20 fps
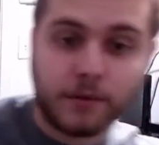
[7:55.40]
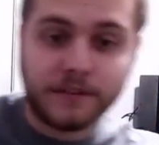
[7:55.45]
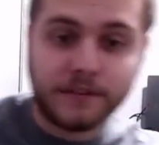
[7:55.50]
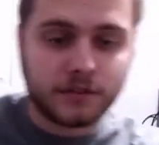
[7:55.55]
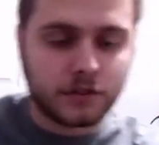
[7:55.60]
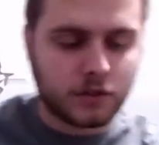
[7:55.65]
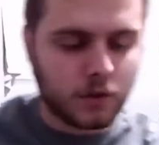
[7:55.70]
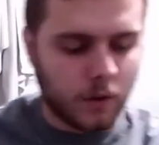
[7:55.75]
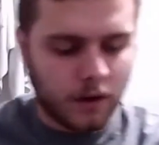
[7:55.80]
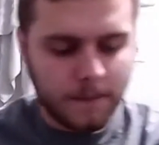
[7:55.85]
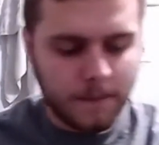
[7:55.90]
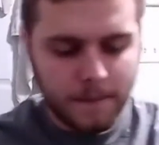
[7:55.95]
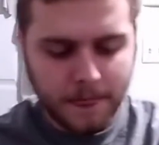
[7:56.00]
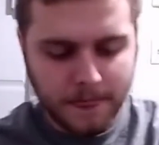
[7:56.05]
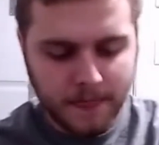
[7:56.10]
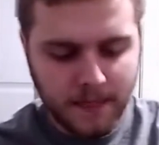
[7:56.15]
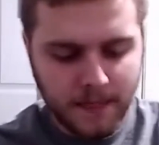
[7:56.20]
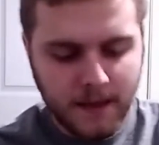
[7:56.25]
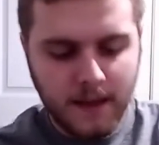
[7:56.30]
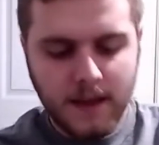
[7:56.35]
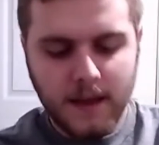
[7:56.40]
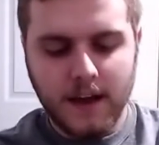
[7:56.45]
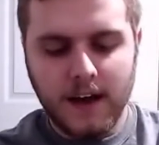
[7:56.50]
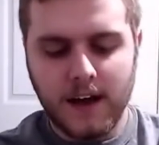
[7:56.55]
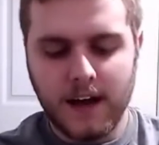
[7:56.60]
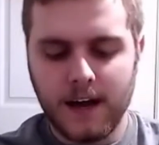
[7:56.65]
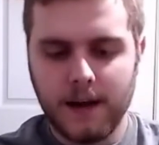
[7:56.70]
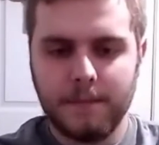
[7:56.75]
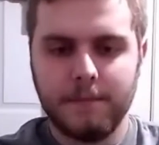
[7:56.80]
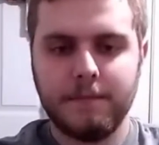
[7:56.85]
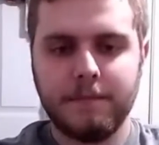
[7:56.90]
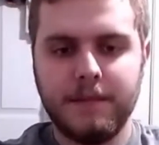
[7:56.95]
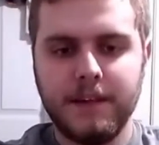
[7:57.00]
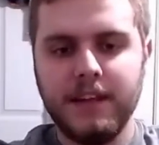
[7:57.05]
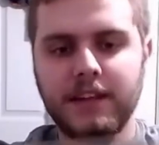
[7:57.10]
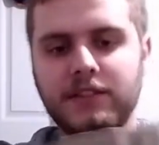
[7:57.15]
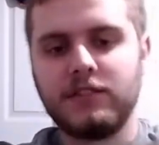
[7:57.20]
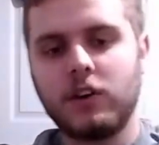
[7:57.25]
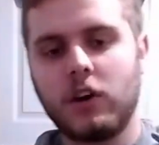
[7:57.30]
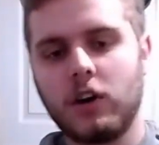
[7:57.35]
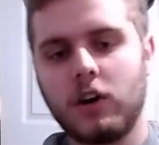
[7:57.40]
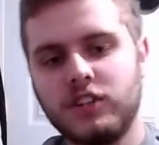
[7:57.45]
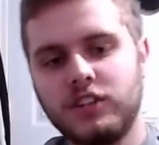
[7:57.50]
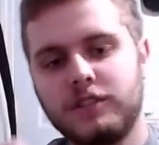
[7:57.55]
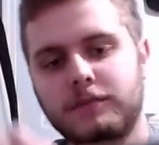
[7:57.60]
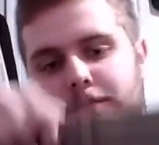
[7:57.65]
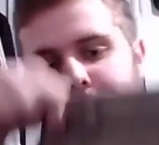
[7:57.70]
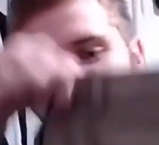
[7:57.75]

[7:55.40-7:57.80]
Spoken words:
thrift store. These are just